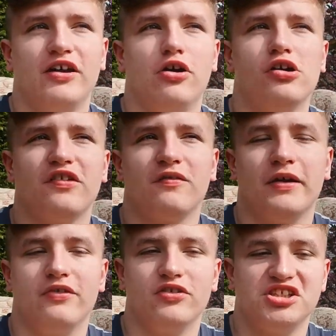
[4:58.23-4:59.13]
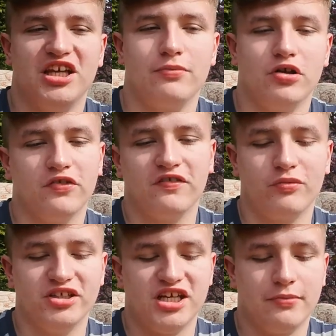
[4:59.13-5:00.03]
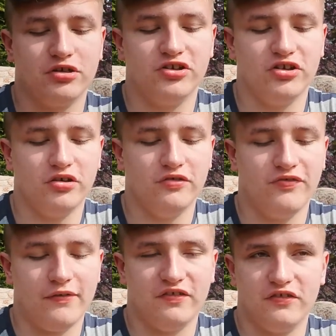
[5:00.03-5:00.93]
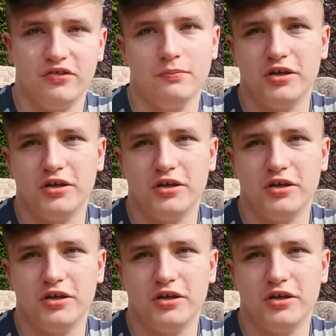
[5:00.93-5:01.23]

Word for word: like order some like cheap ones, which I'm gonna do very soon.